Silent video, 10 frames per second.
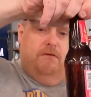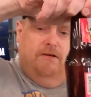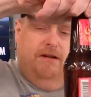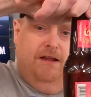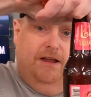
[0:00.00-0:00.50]

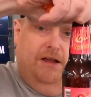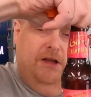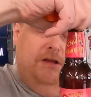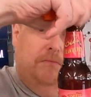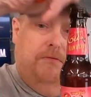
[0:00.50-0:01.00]

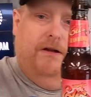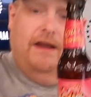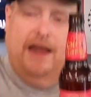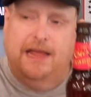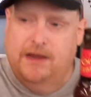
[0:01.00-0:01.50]
Brant,
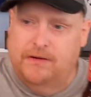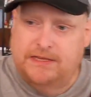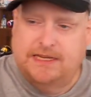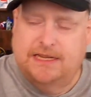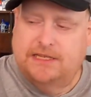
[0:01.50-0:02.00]
Brant. And you know,
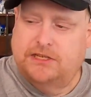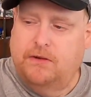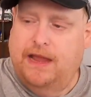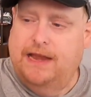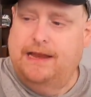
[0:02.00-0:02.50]
this thing is
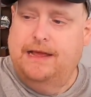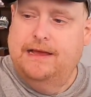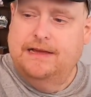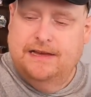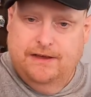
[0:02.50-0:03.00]
so handy.
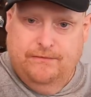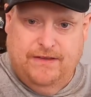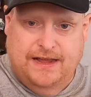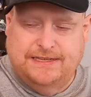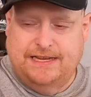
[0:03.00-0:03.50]

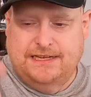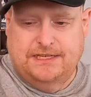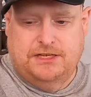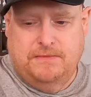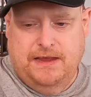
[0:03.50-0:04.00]
Fan sent
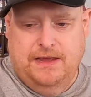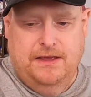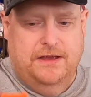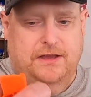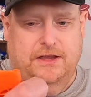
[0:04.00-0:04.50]
this to me.
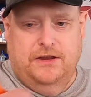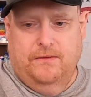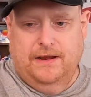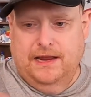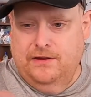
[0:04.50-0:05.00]
You
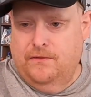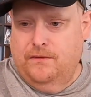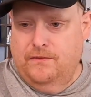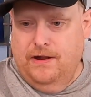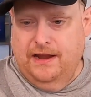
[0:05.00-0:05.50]
don't get
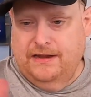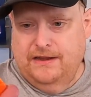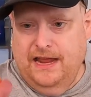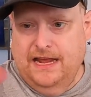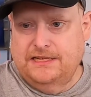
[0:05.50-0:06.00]
your
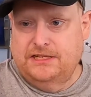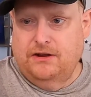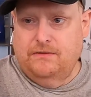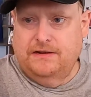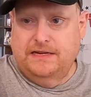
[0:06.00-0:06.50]
hand
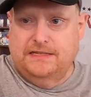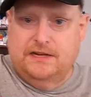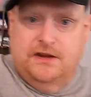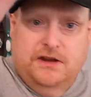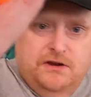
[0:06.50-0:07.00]
stuck with these
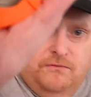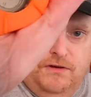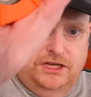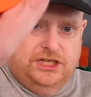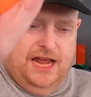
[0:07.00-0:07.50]

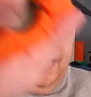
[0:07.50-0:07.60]
rigid